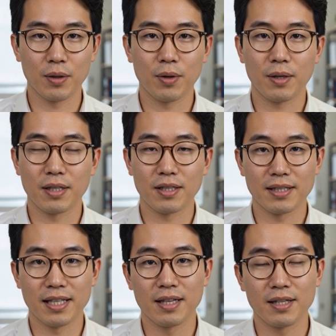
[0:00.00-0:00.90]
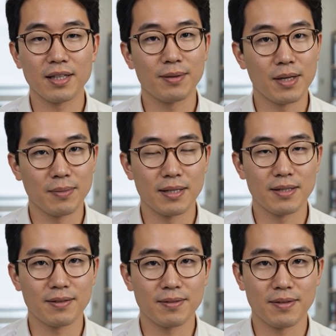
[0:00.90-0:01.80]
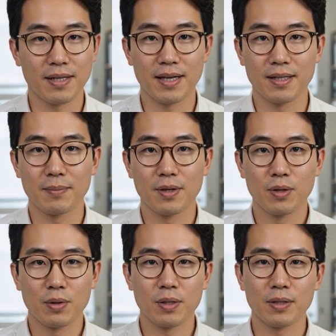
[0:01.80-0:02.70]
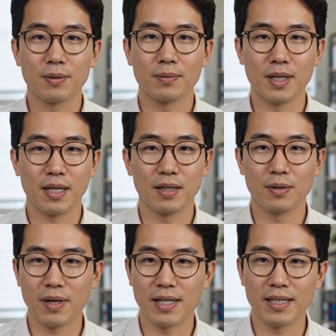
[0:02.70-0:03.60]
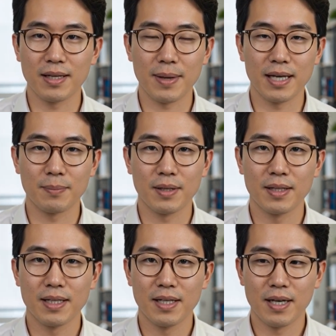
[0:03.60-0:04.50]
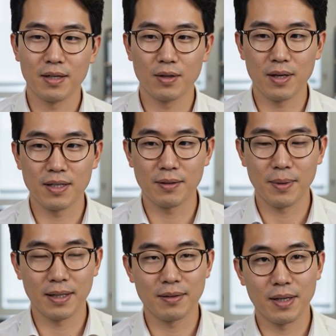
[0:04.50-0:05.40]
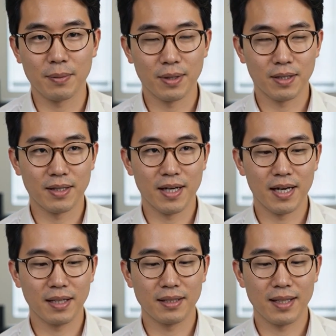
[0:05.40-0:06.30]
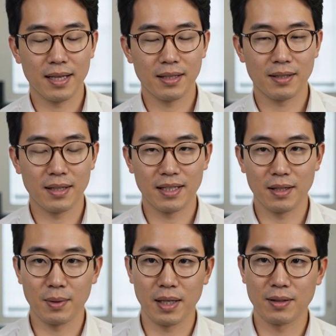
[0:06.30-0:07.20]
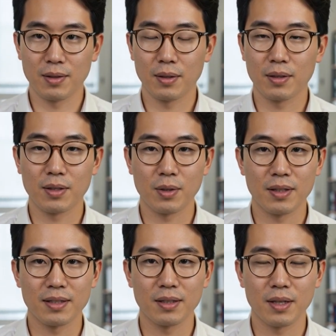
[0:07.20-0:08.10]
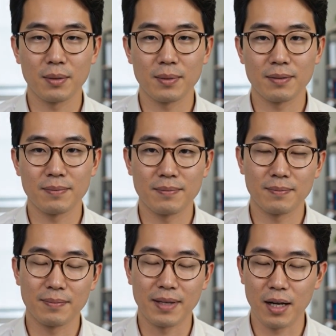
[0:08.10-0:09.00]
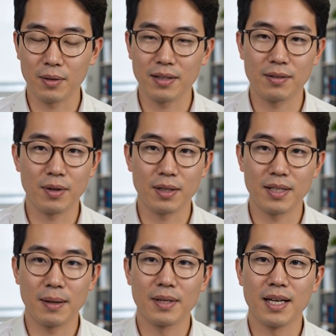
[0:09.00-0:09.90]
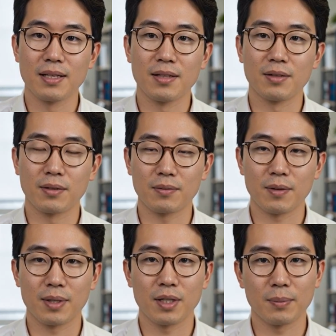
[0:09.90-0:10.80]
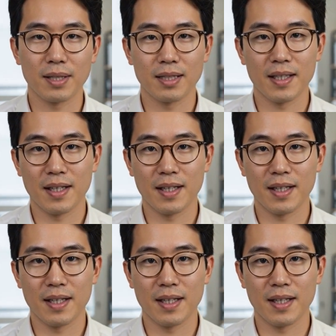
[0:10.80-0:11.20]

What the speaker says: longer a niche experiment. It's a mature, production-ready compatibility layer trusted by developers, designers, and enterprise users across the globe. Thousands of Windows applications, from Adobe,